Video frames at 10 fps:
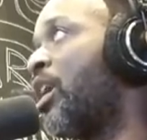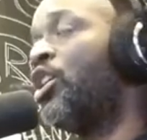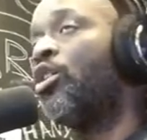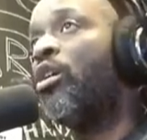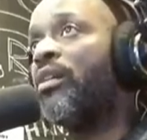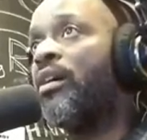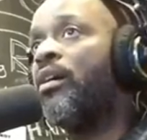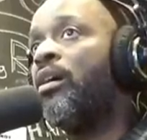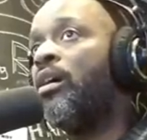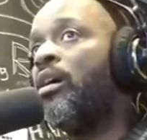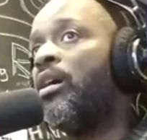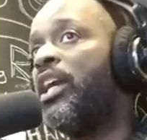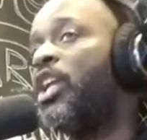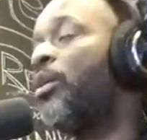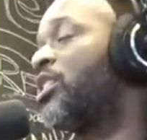And you go to,
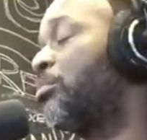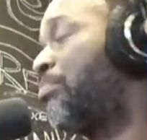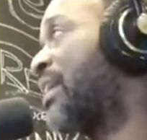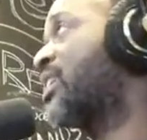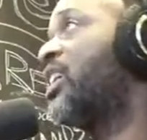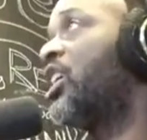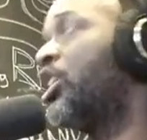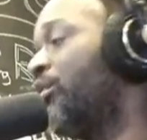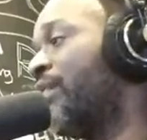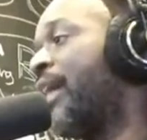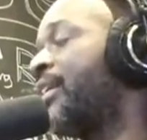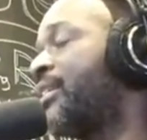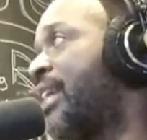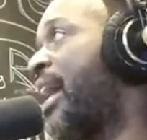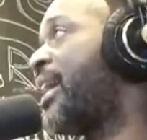anyway, especially in the
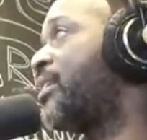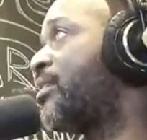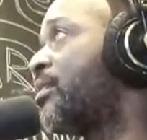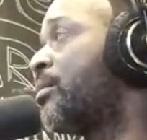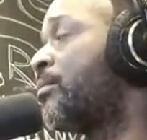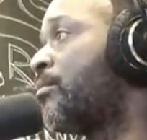United States,